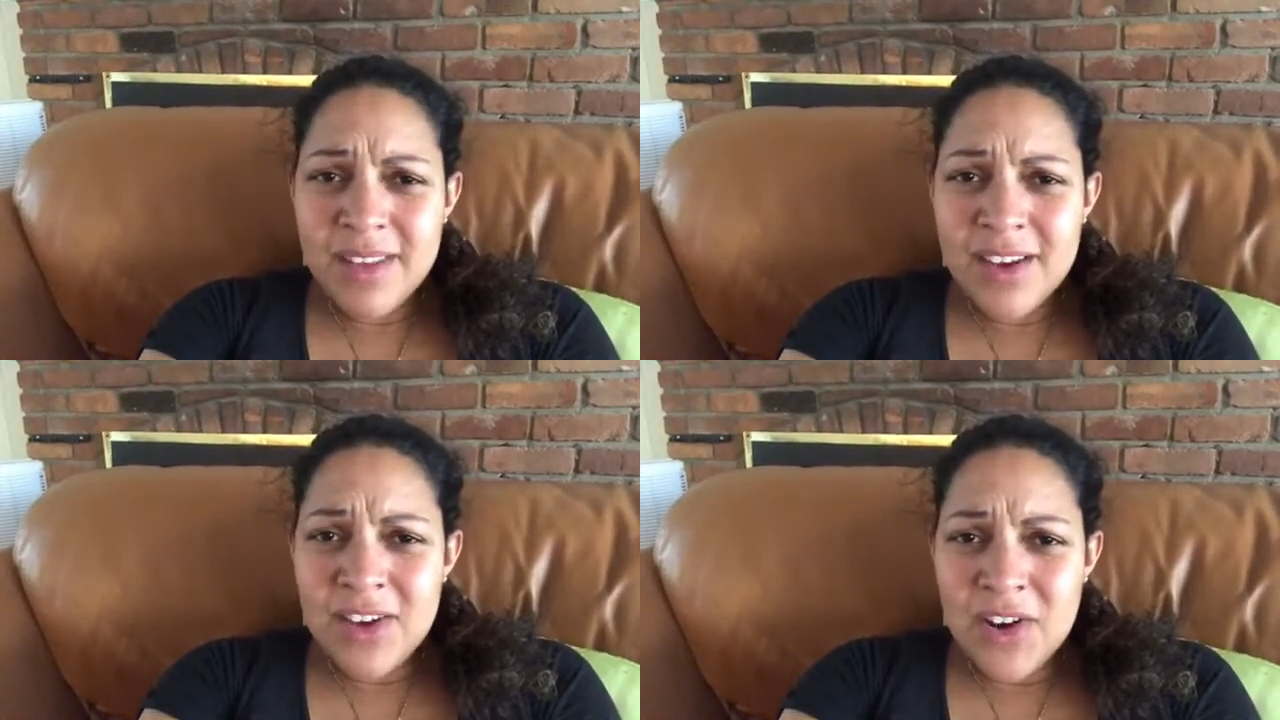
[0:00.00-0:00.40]

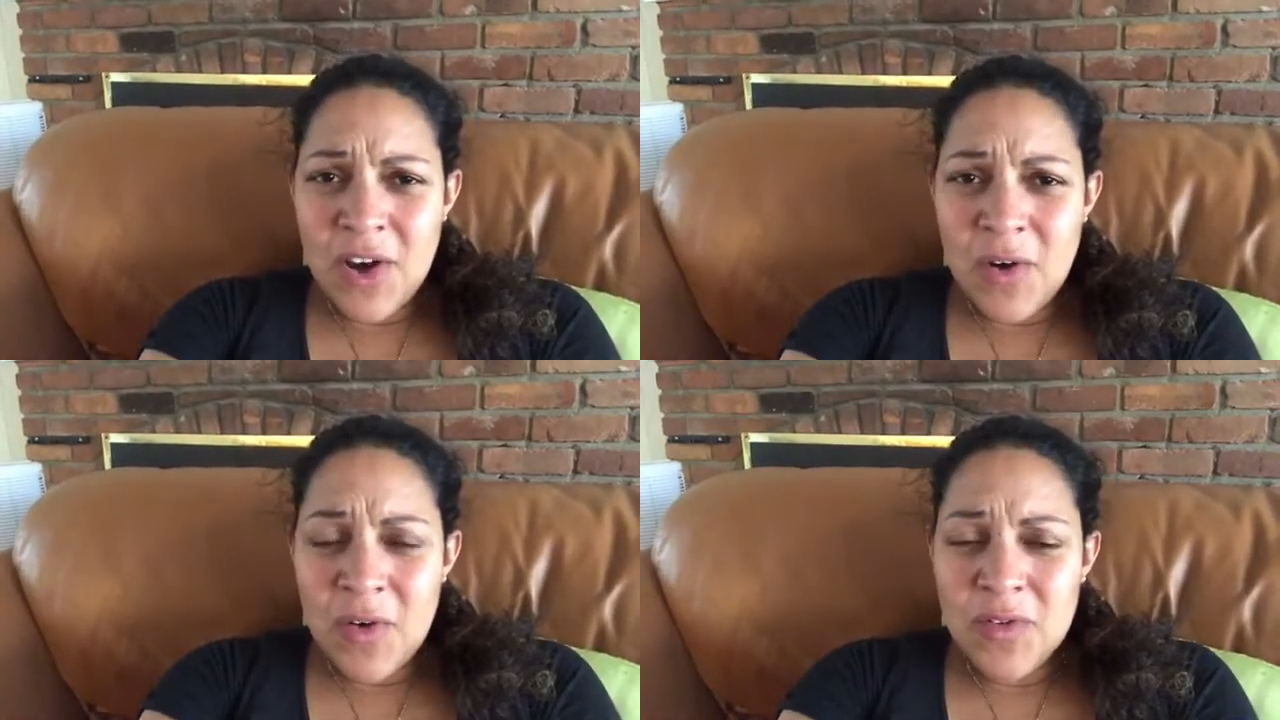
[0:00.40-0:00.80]

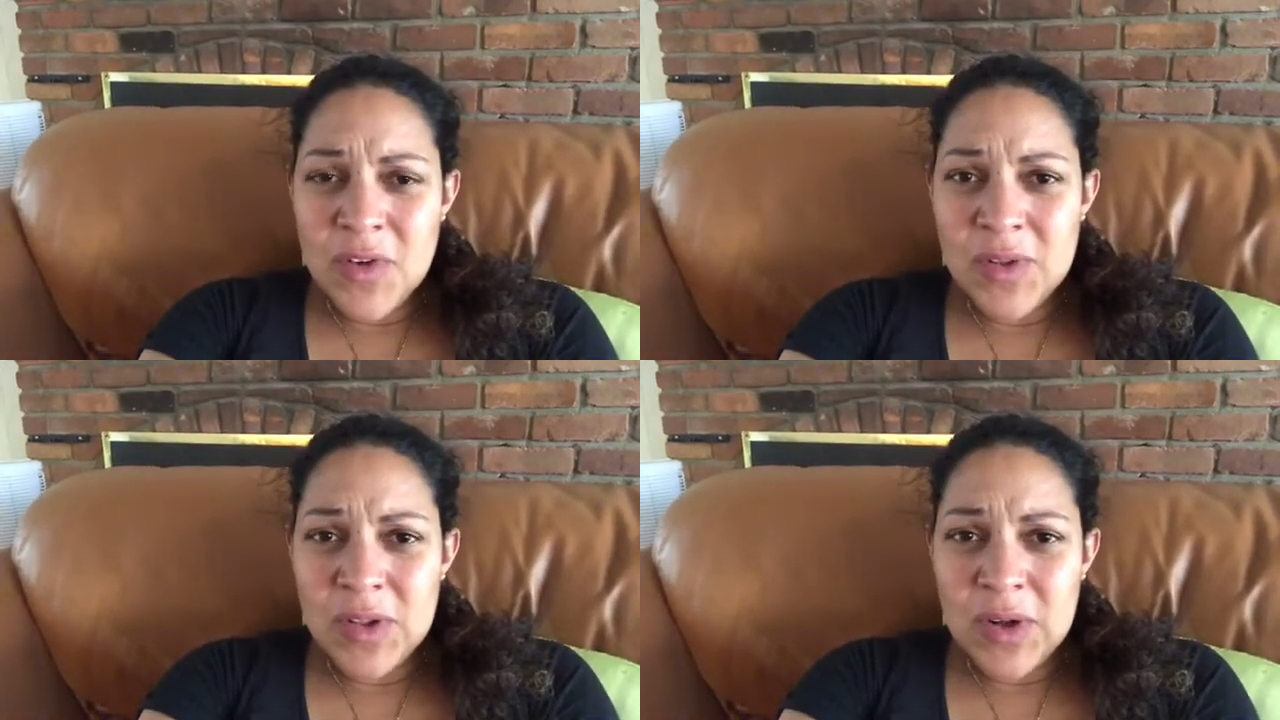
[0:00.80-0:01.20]
a
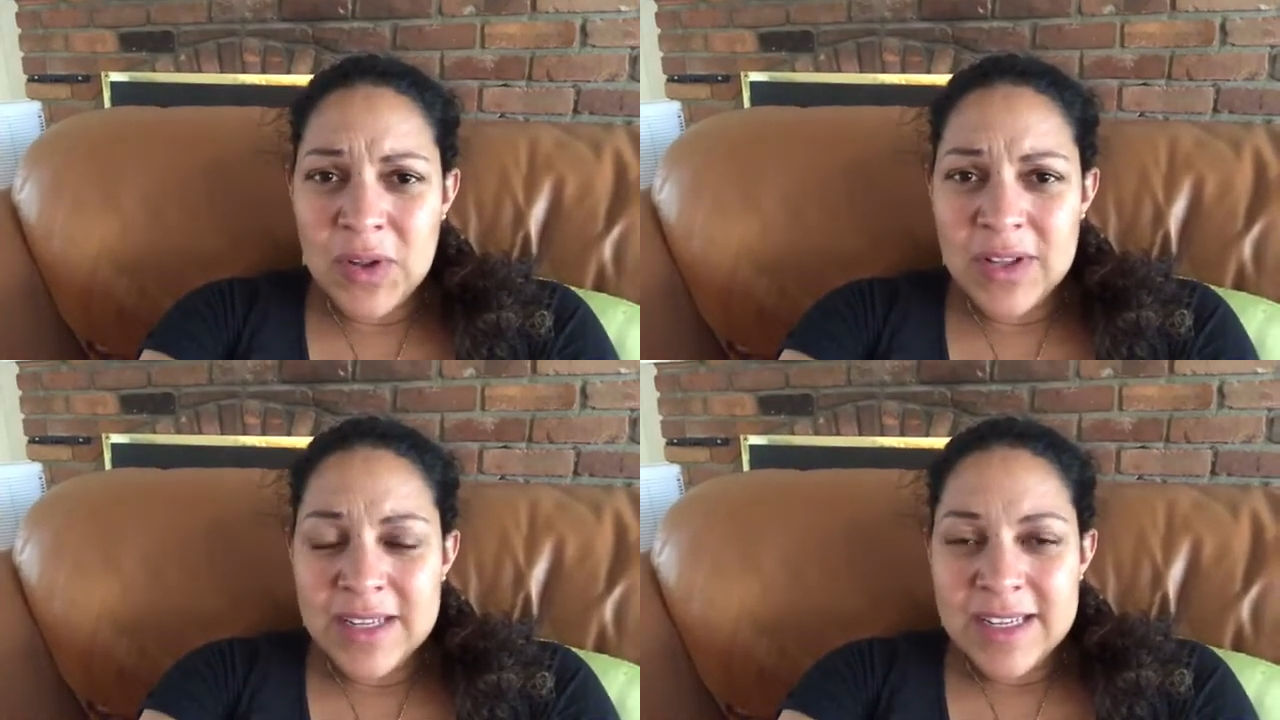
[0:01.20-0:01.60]
few
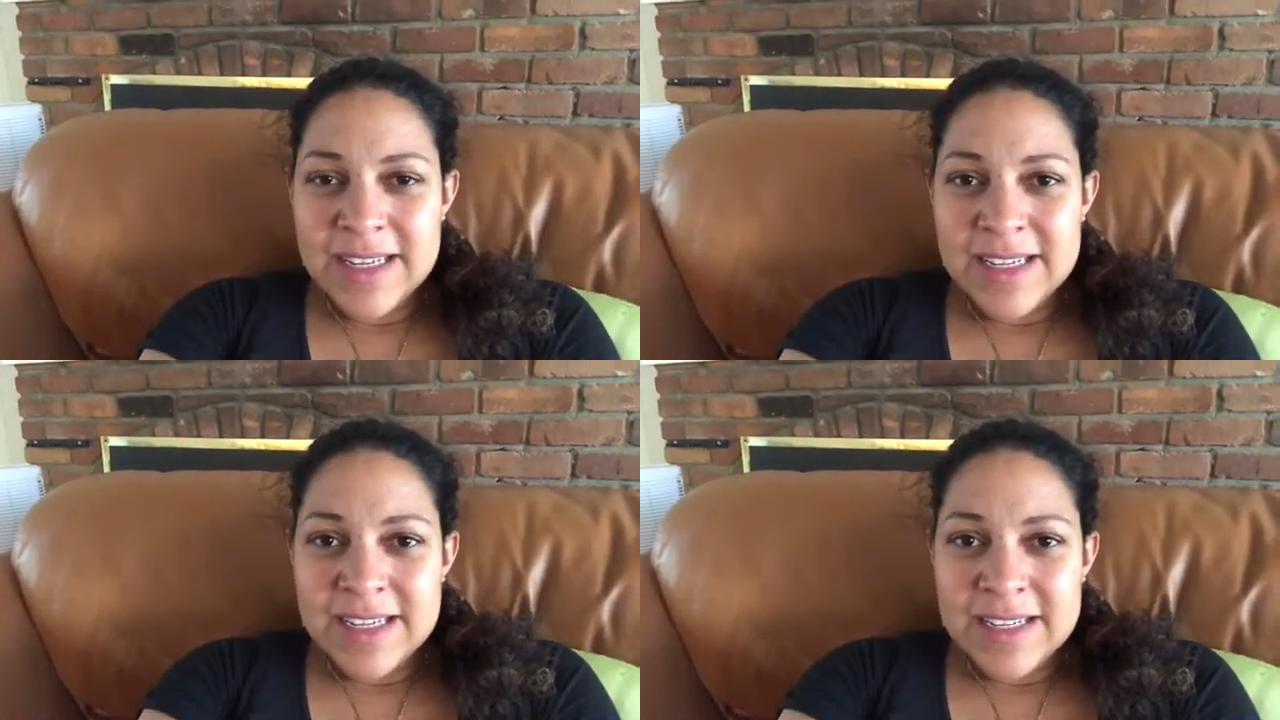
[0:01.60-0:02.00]
little
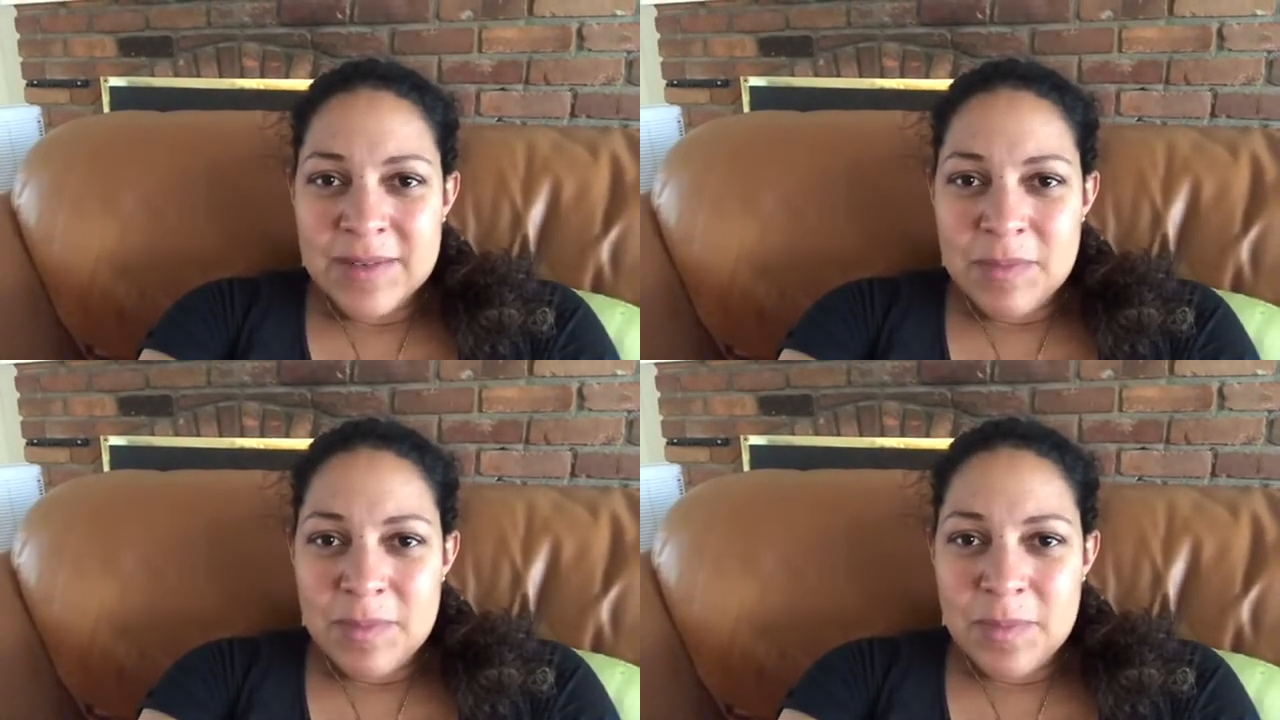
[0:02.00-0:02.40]

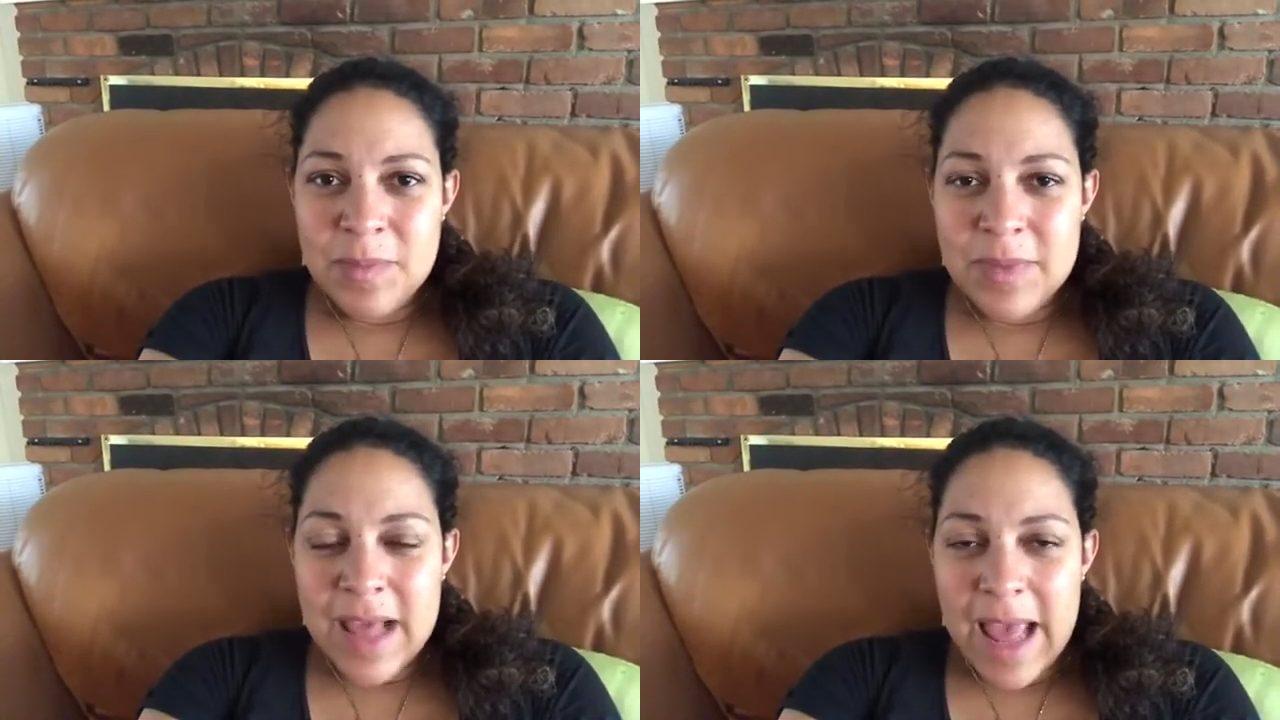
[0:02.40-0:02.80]

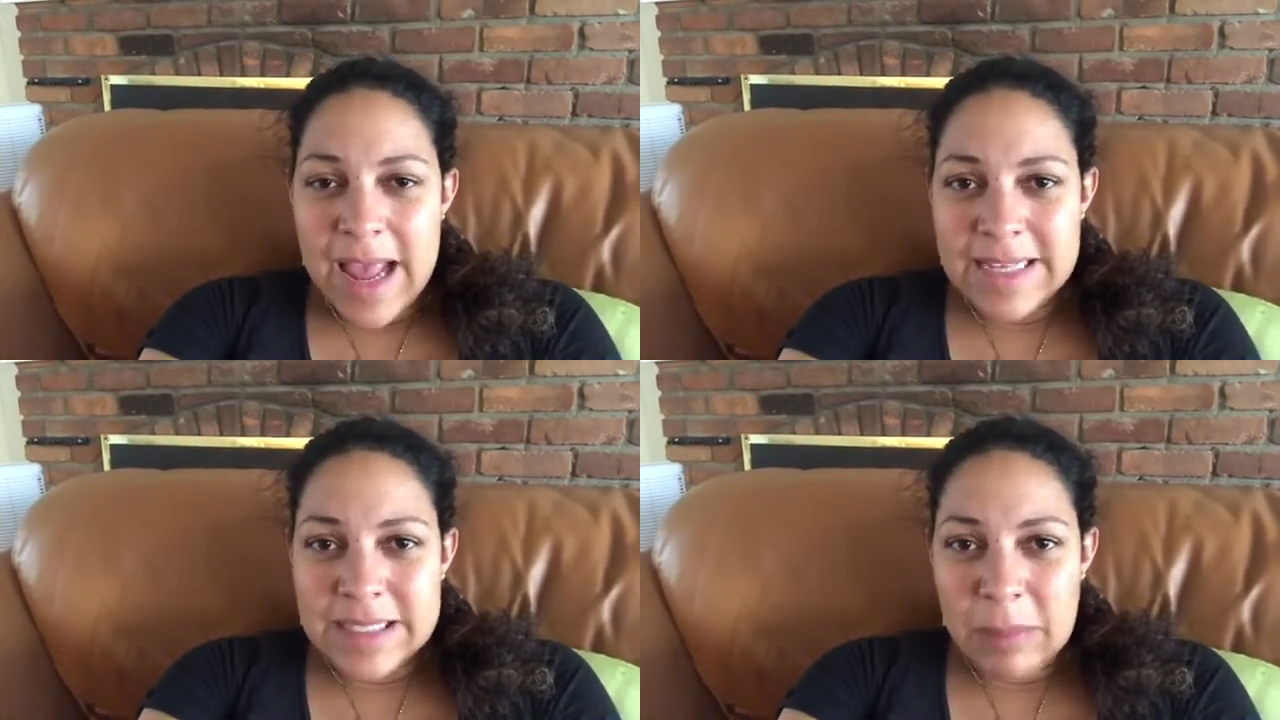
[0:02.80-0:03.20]
aches